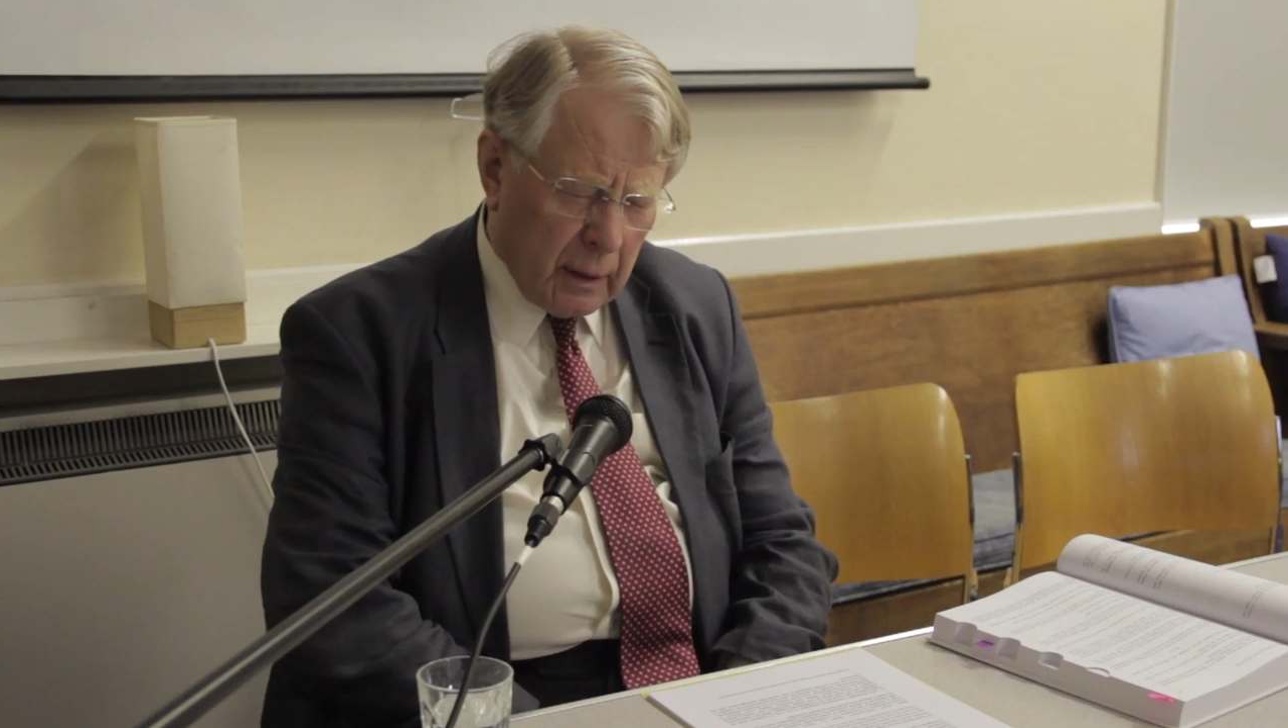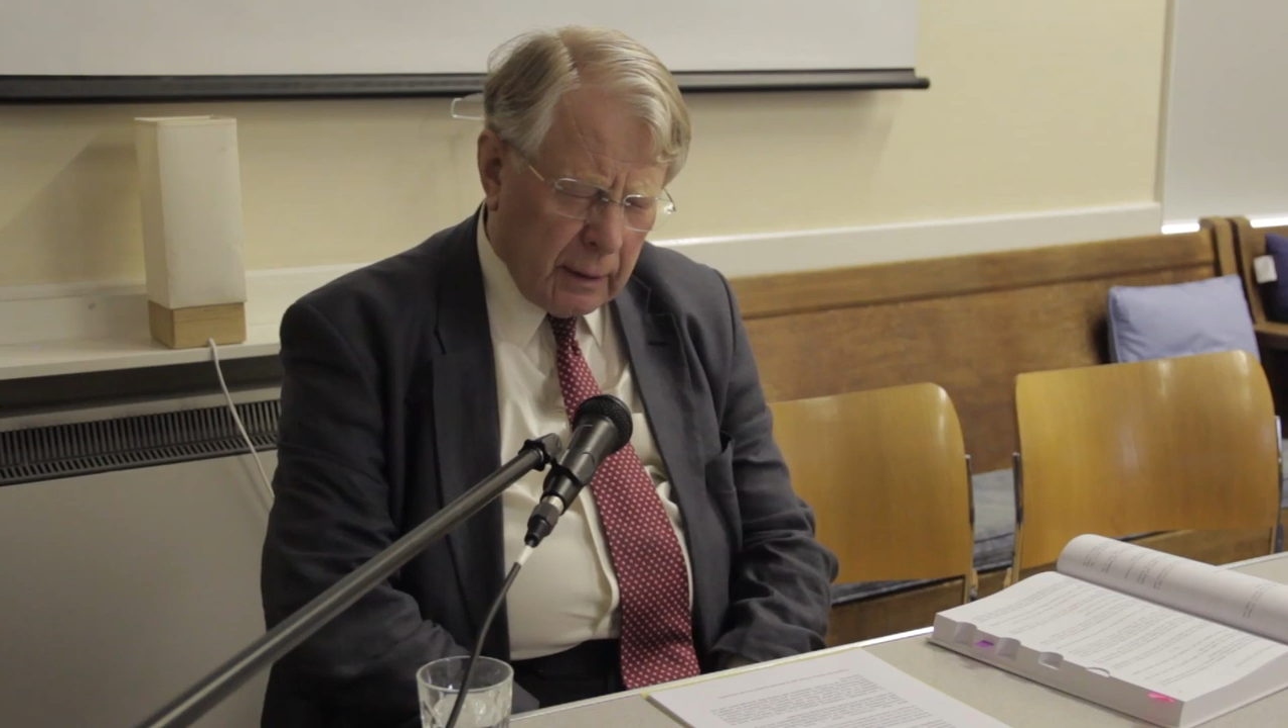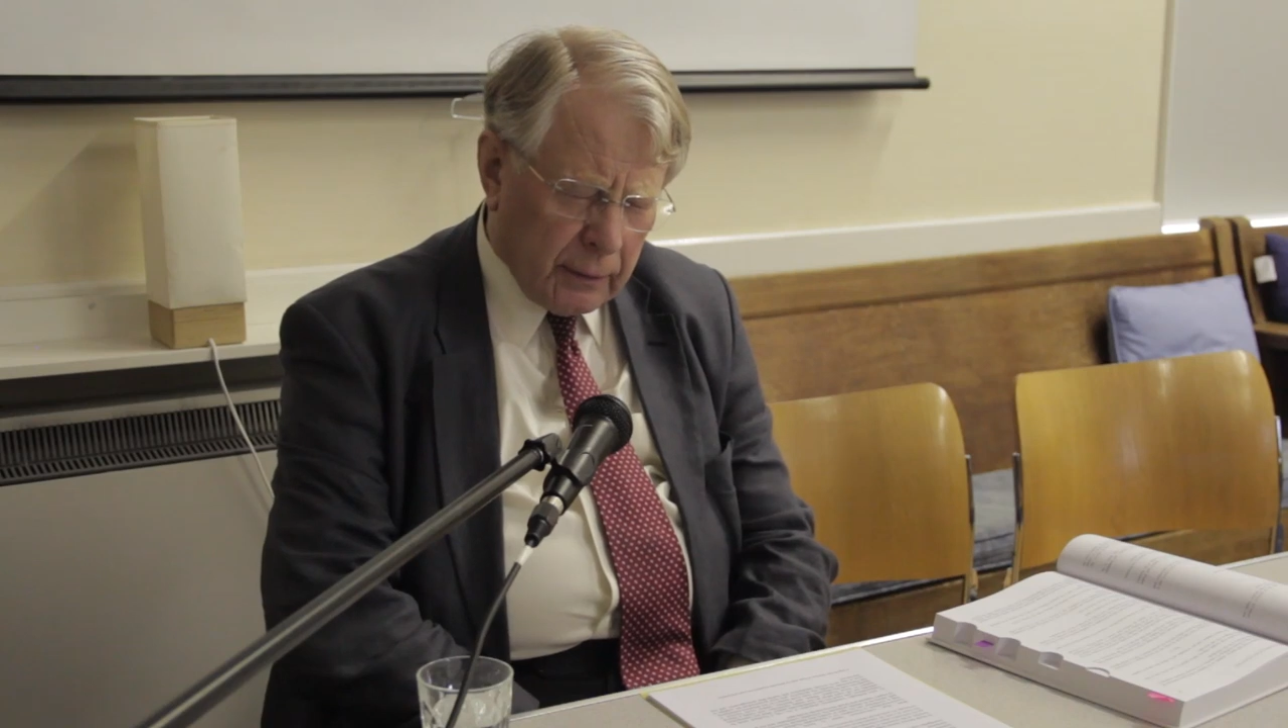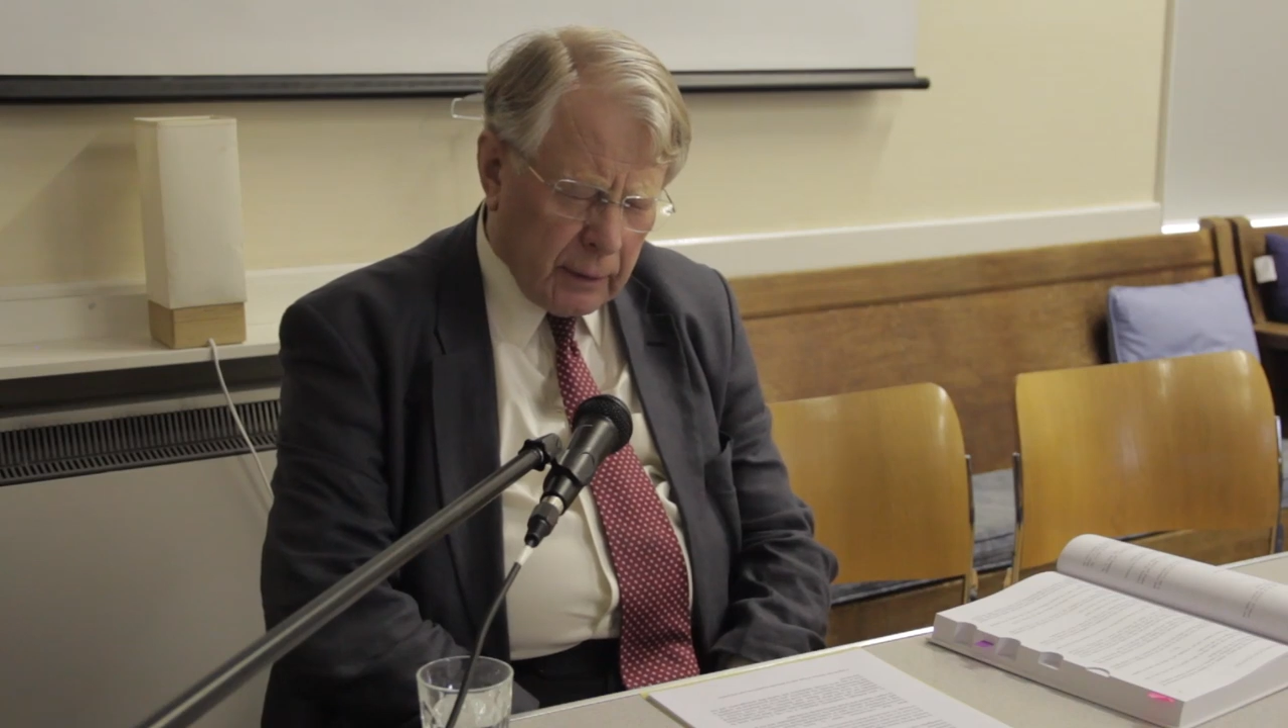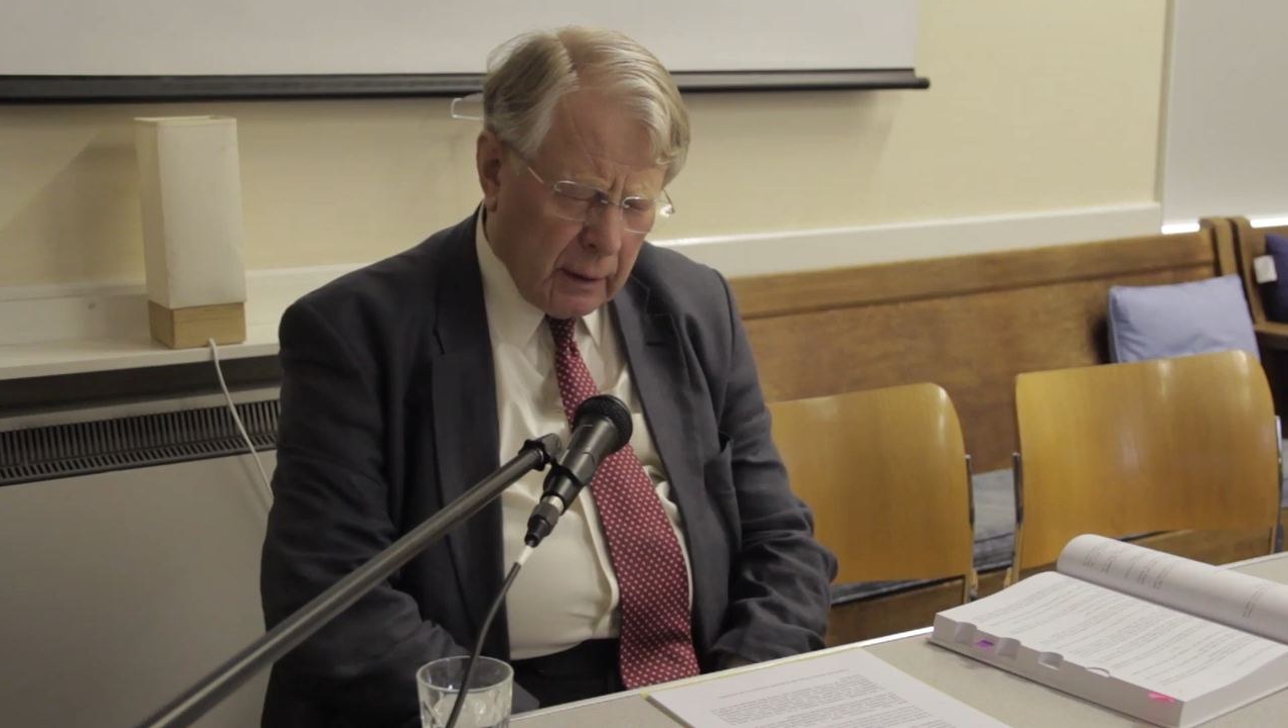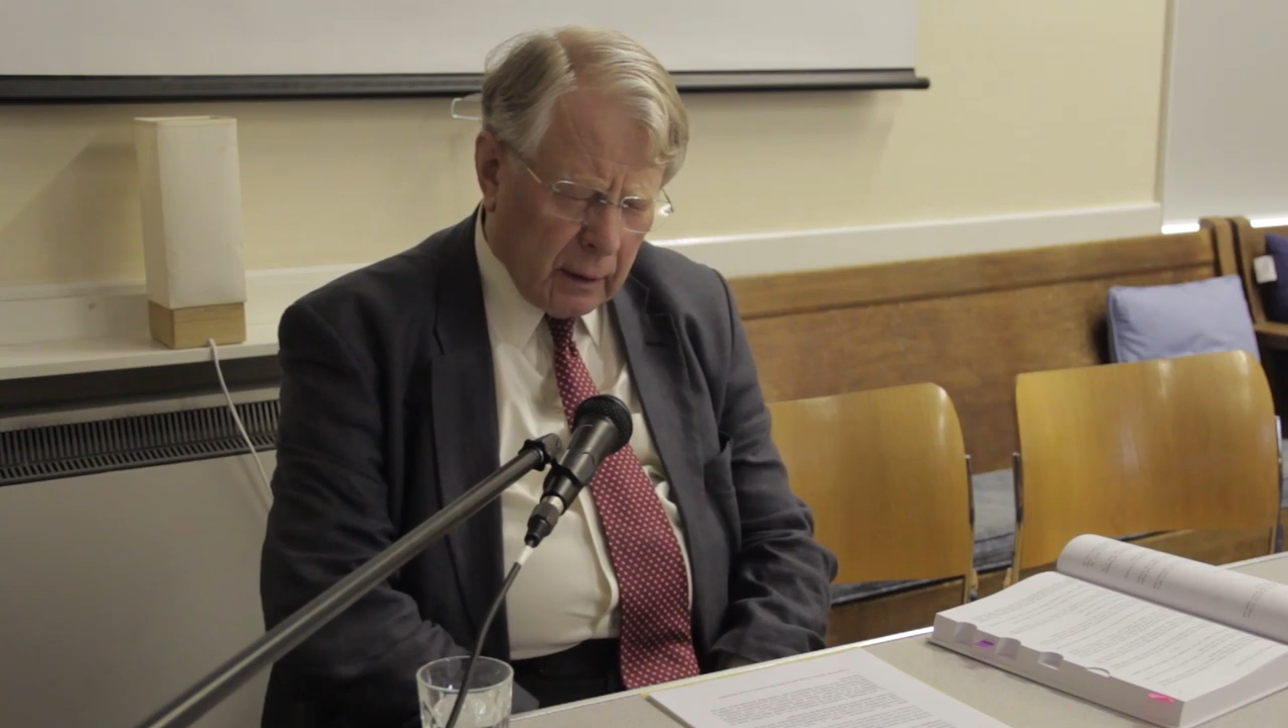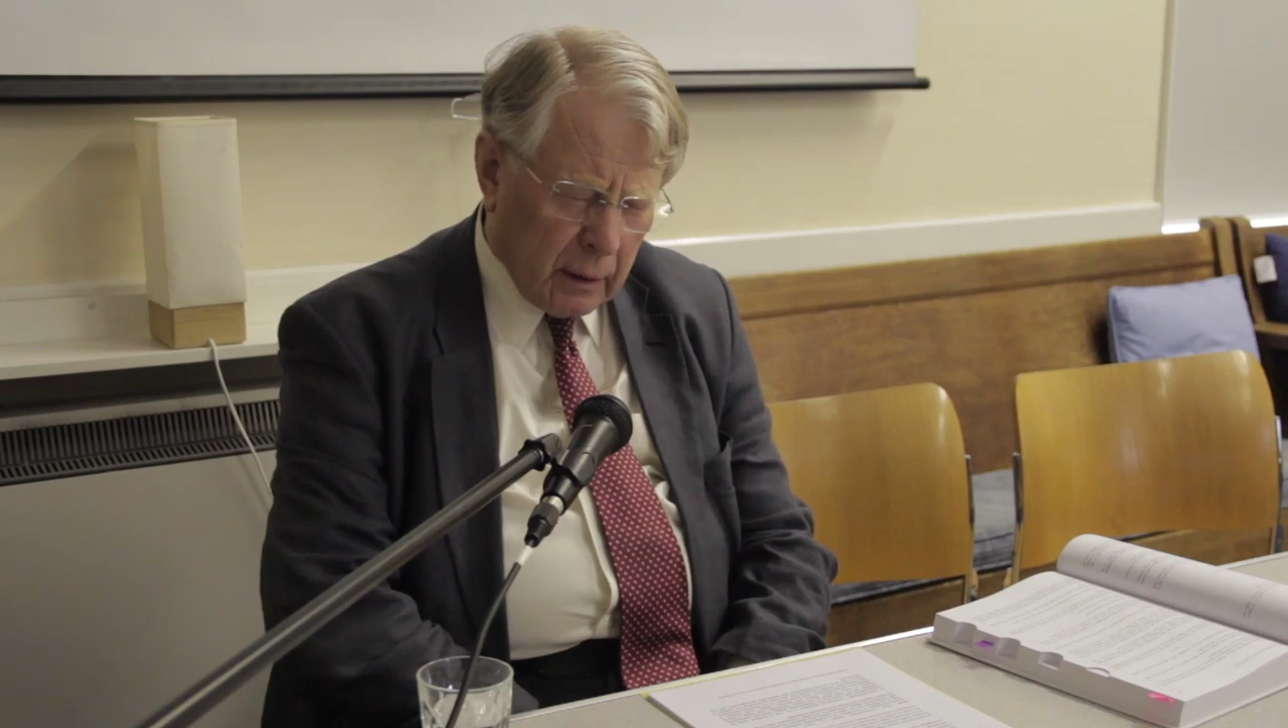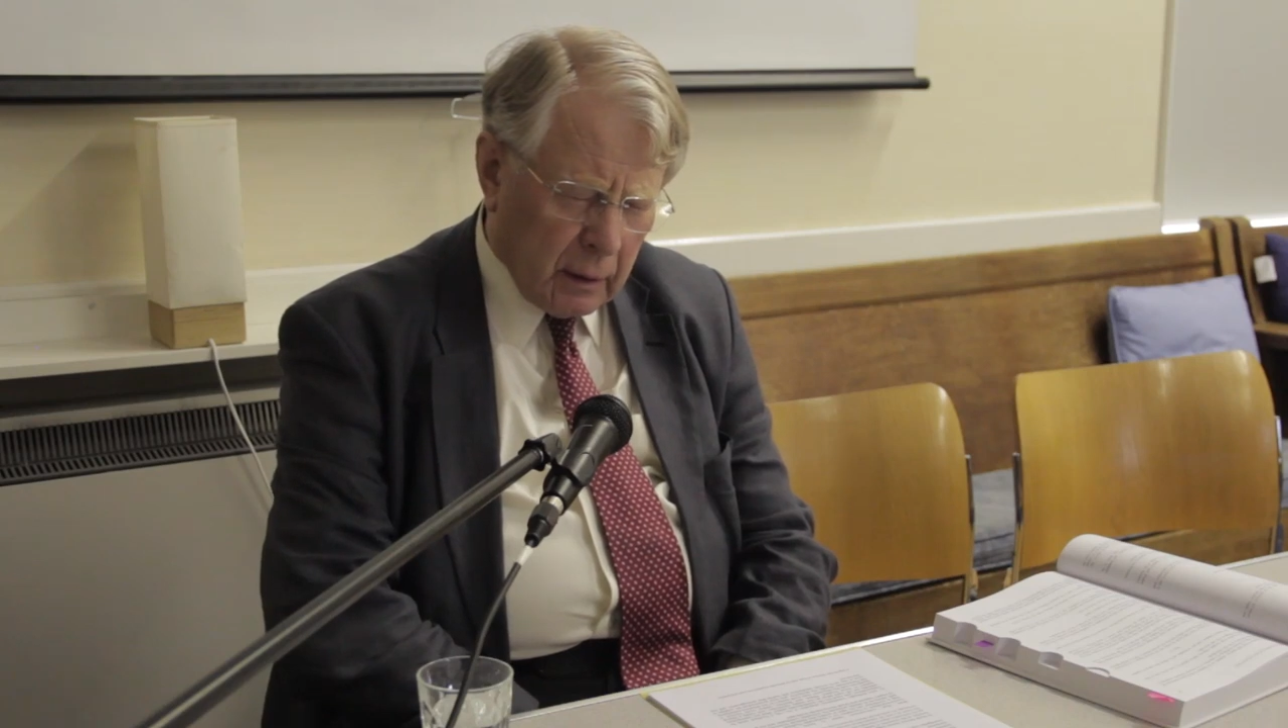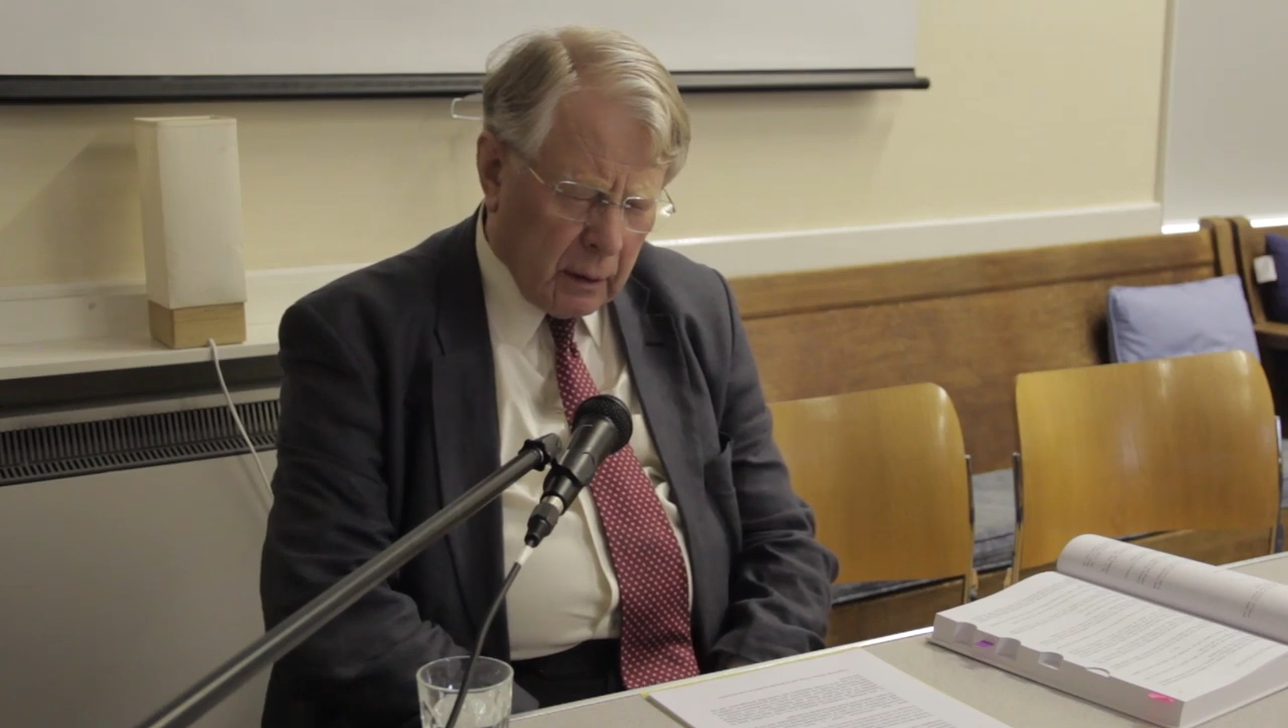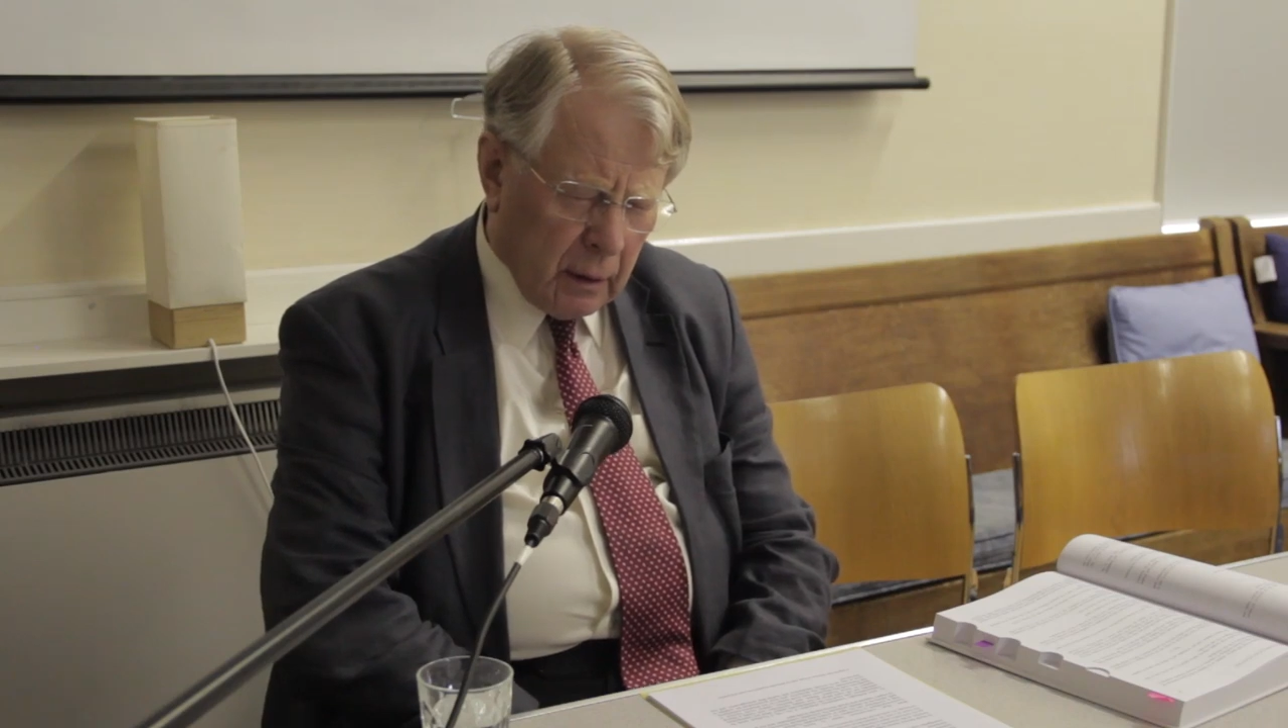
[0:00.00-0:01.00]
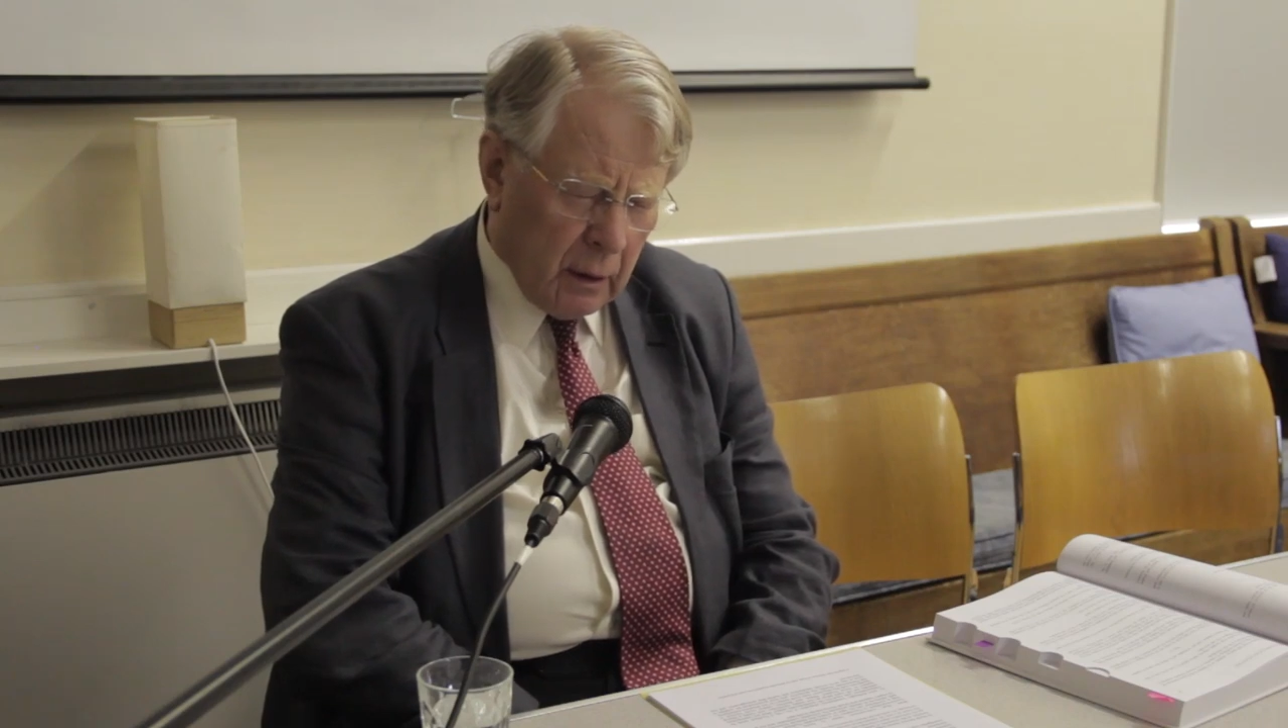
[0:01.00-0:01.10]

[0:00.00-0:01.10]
I think,